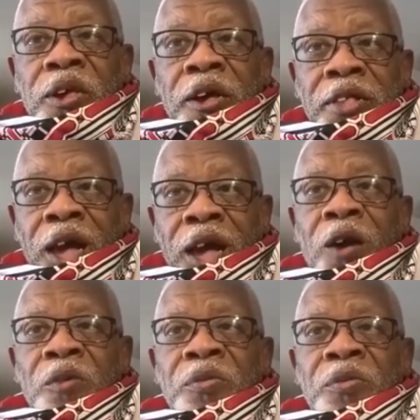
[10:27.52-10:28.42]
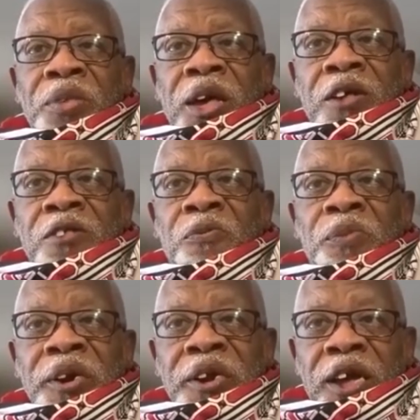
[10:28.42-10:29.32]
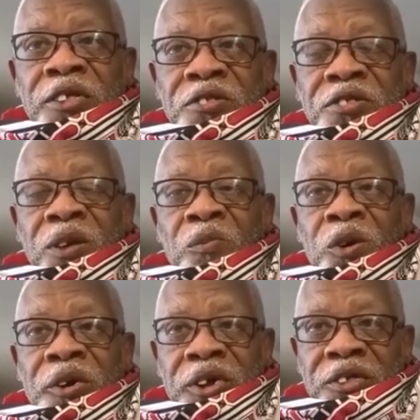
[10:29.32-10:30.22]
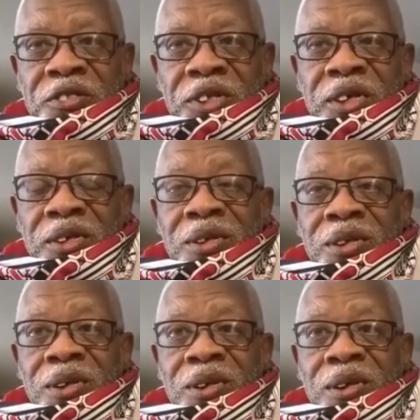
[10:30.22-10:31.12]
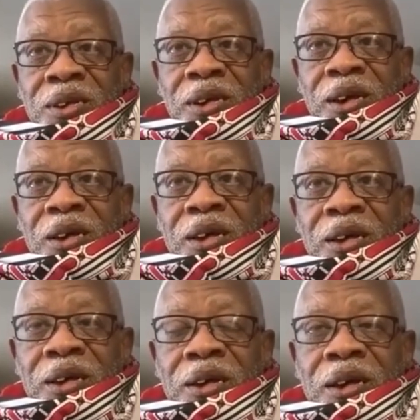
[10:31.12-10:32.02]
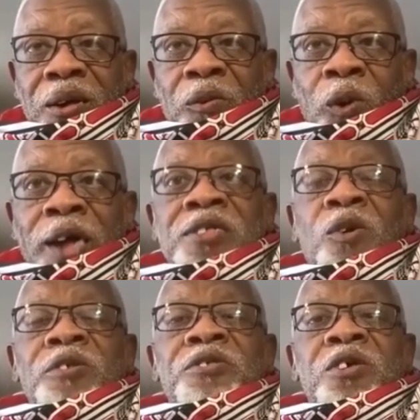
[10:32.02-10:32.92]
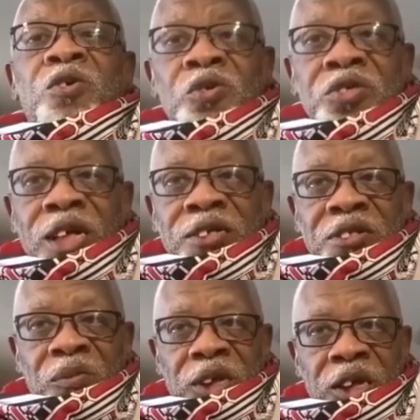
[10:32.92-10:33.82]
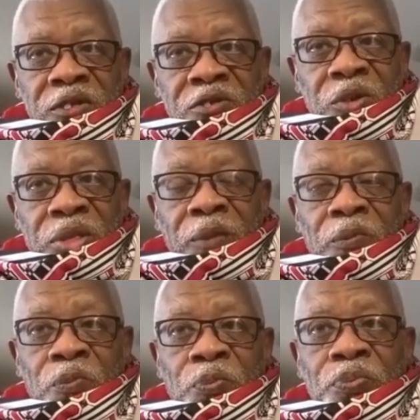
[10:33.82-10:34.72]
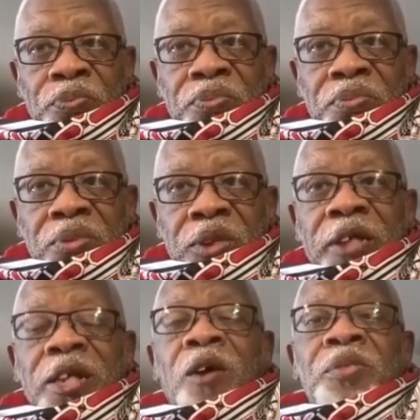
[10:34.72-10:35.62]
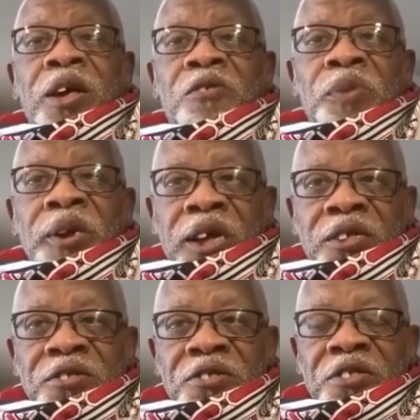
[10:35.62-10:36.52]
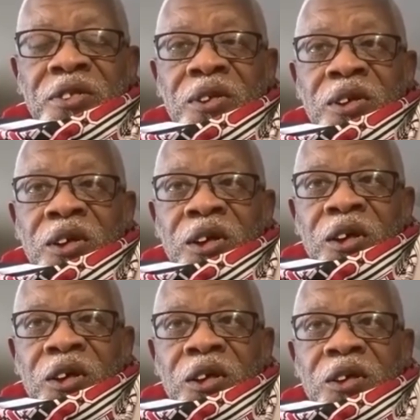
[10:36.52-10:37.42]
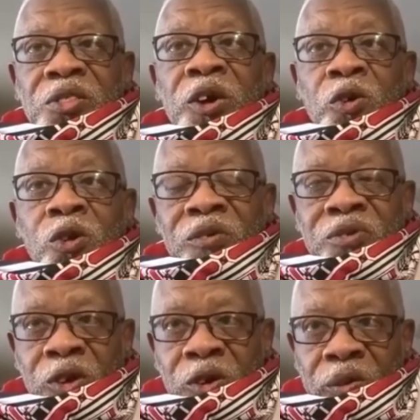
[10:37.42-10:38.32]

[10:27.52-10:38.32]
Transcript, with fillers: and how they experience democracy, what constitutionalism is to them, and how they experience the rule of law.